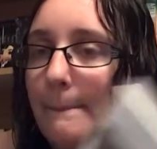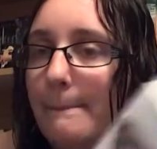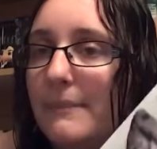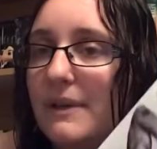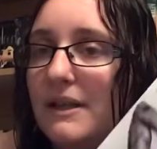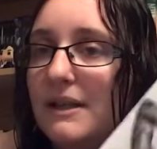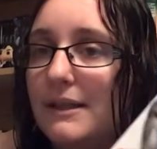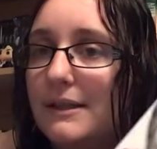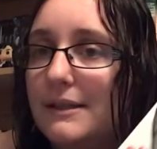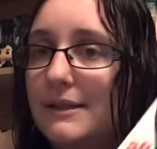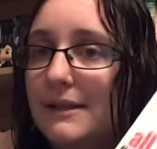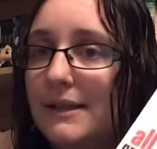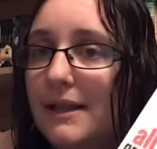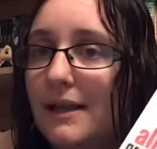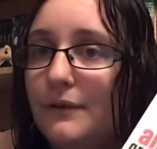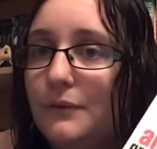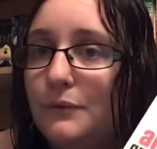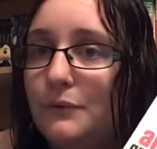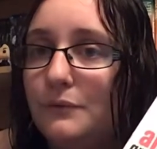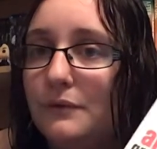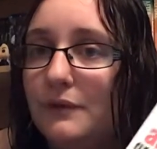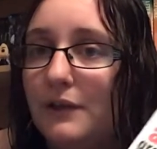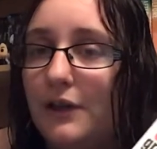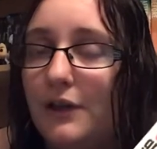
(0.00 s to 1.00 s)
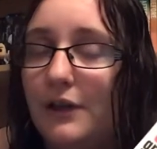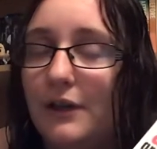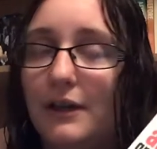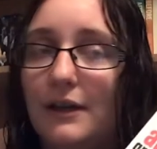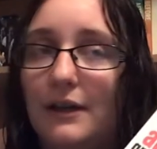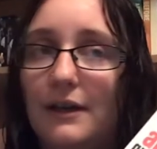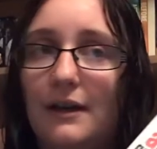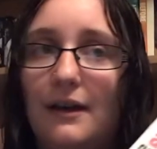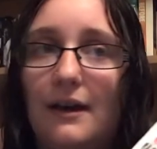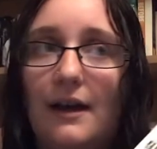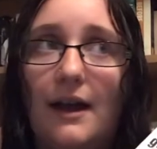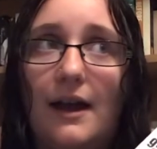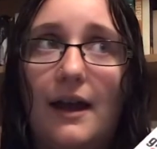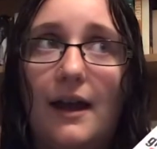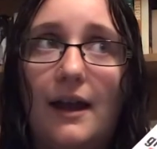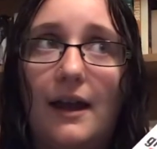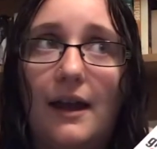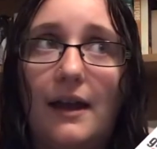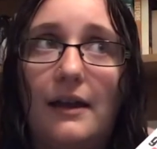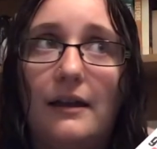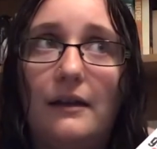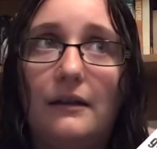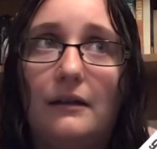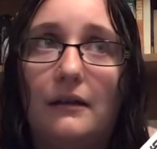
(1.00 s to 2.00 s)
But this sounds really good.
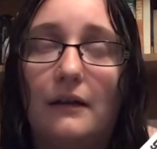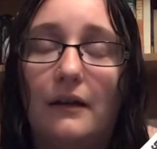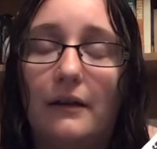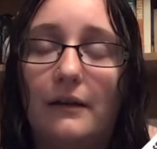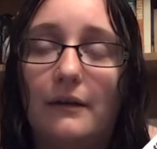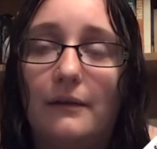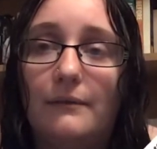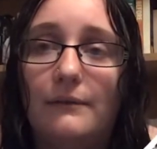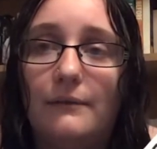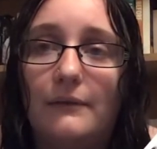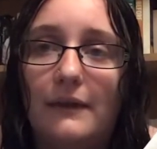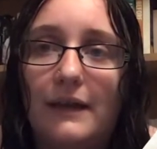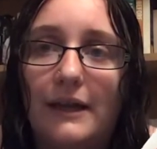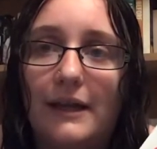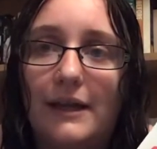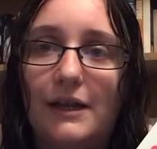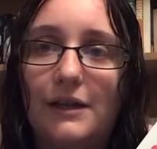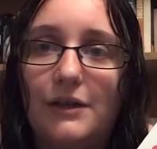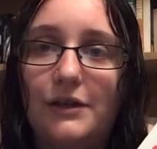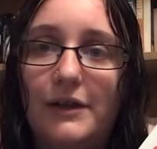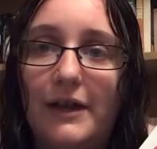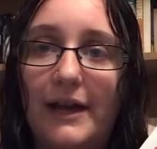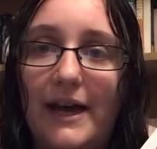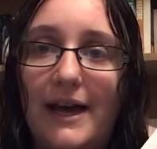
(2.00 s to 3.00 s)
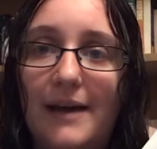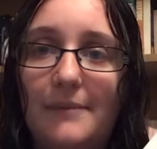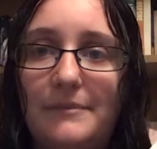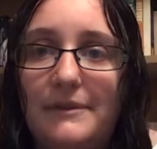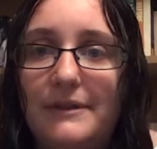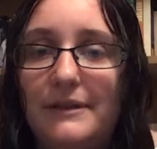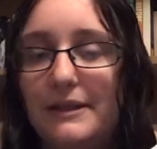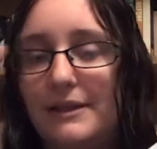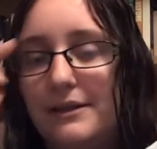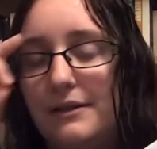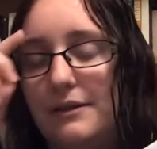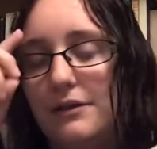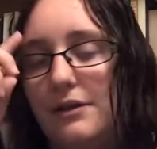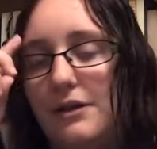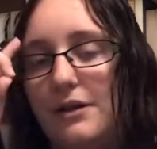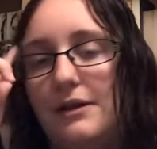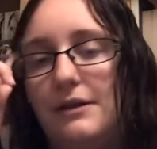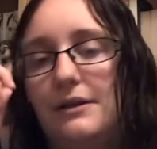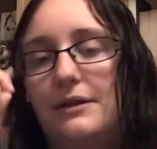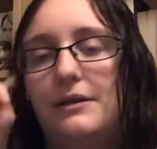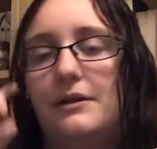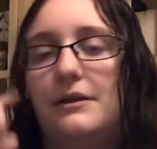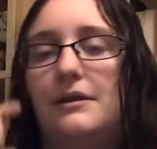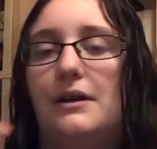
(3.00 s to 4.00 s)
I love age gaps as long
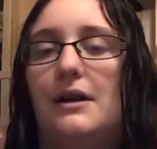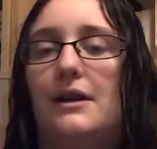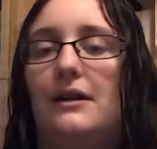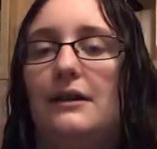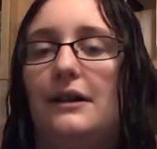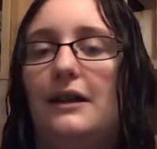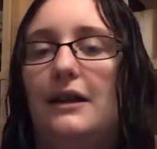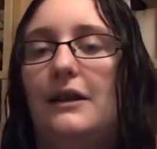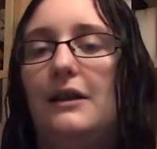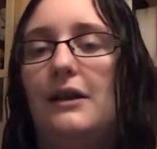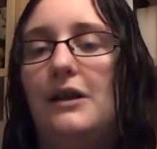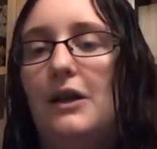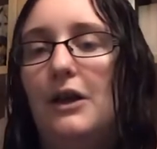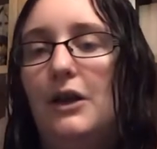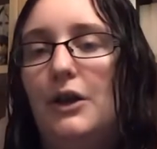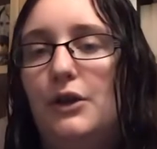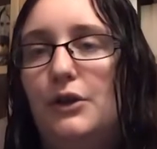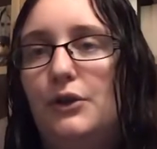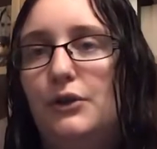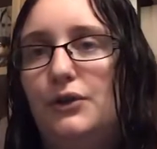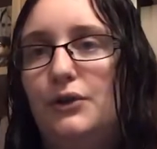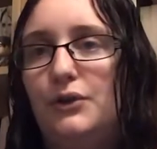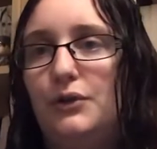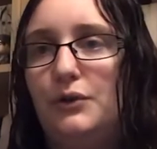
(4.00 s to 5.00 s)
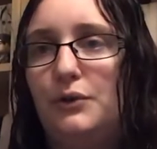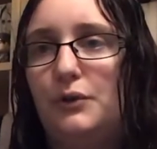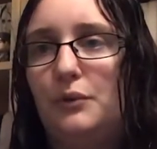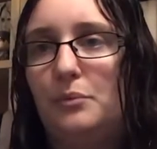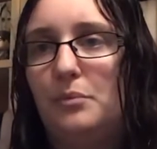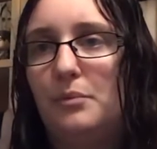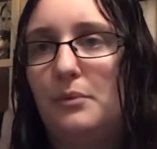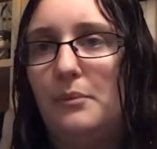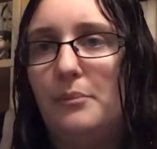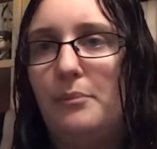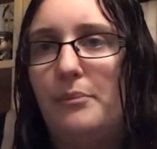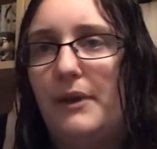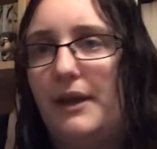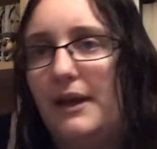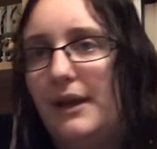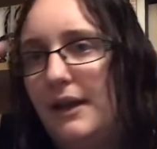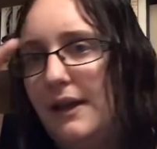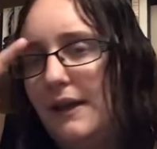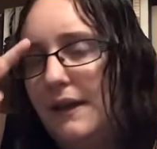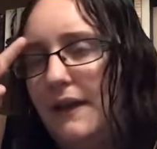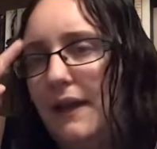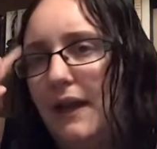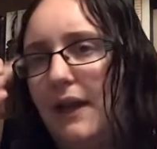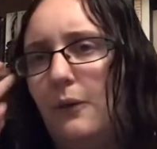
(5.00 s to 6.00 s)
as they're not like super
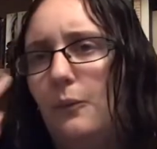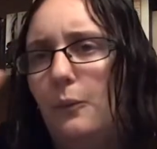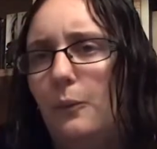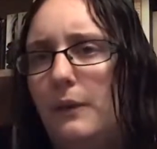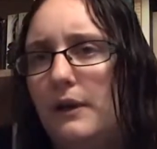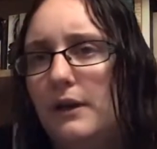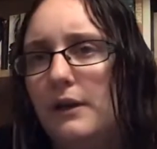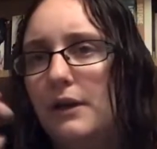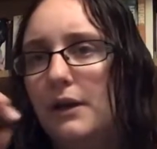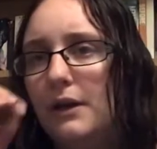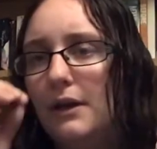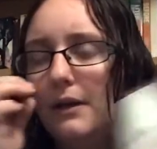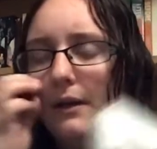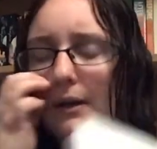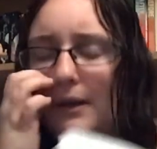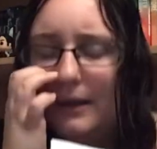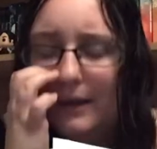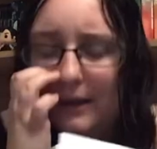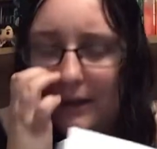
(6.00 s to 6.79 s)
big and like weird.